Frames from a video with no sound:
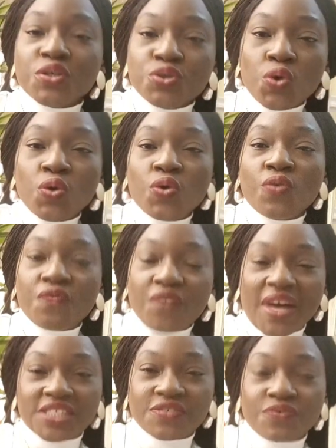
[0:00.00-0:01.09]
No
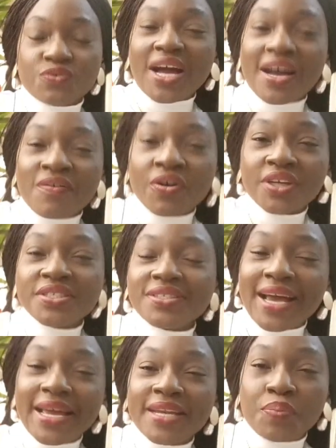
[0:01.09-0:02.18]
fast food. Avoid
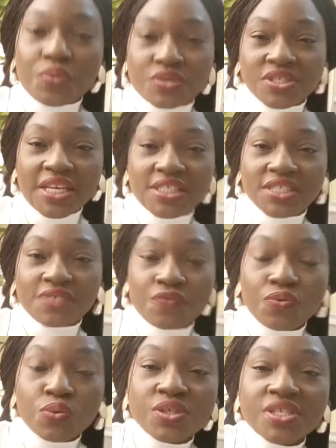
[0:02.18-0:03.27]
highly processed
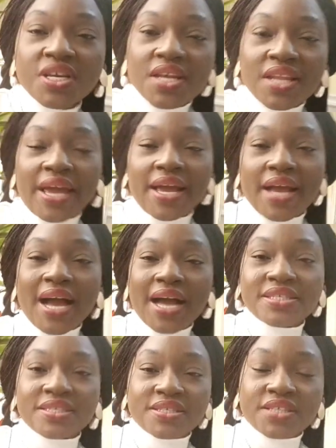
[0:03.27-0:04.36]
foods like
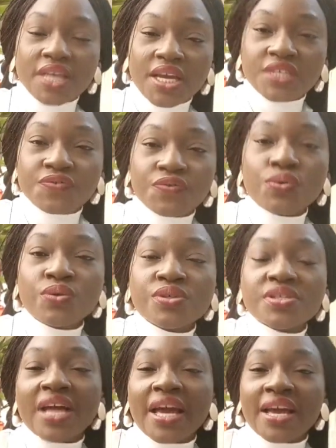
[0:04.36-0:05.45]
canned and tinned
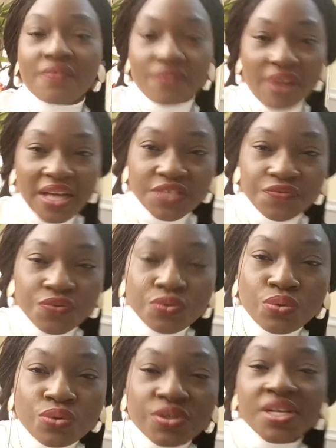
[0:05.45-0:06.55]
foods, like fast
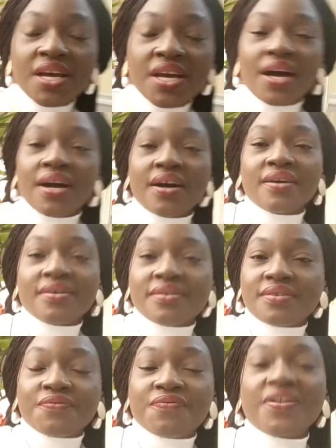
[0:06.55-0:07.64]
foods,
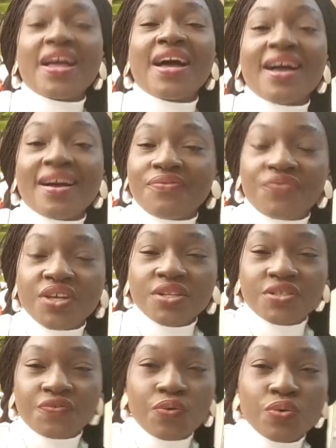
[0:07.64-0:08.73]

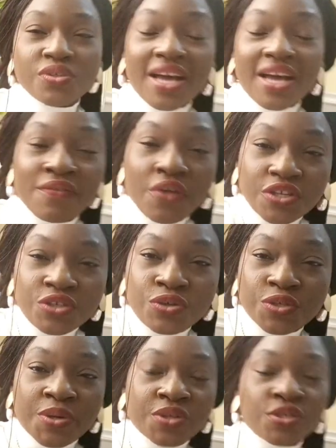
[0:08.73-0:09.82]
flour-filled foods. Avoid
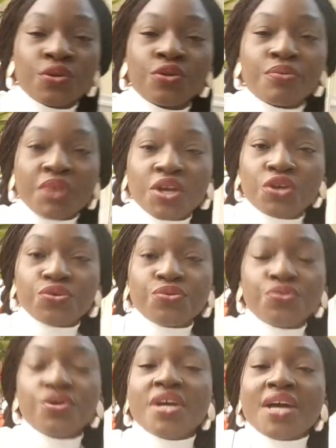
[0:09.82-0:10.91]
those because they're going to make
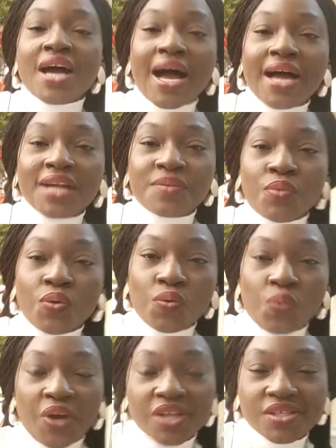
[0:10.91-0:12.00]
you add
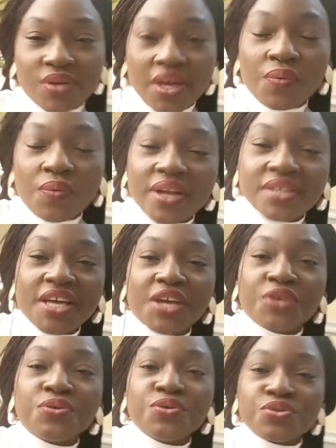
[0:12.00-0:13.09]
more weight. Okay, what else
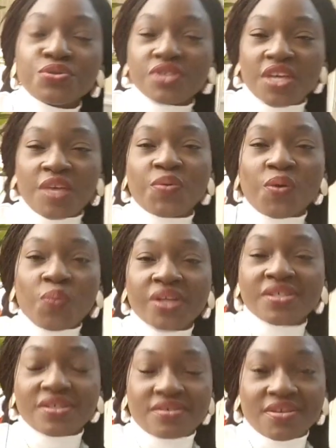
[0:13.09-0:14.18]
can you do to keep your
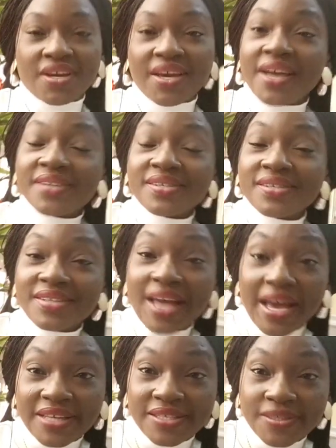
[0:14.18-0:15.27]
weight in check?
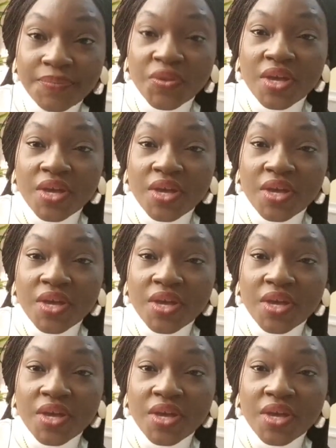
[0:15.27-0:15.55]
Exercise.